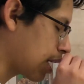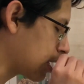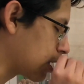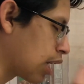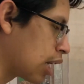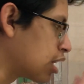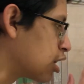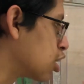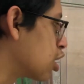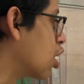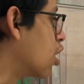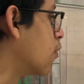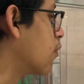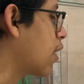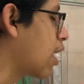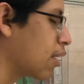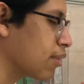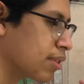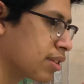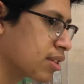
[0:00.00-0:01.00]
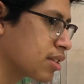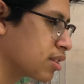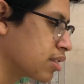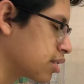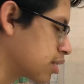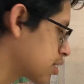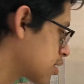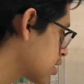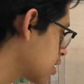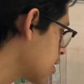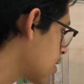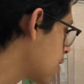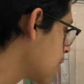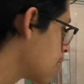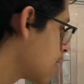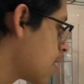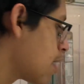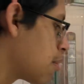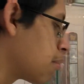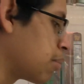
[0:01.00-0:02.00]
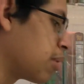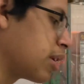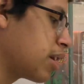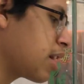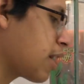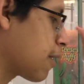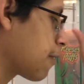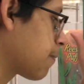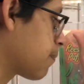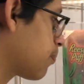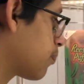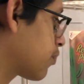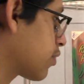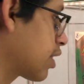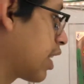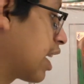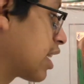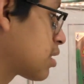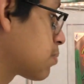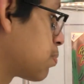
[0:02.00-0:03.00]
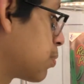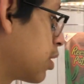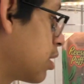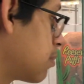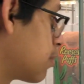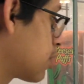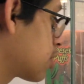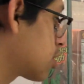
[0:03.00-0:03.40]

love how this looks. But yeah, that's pretty much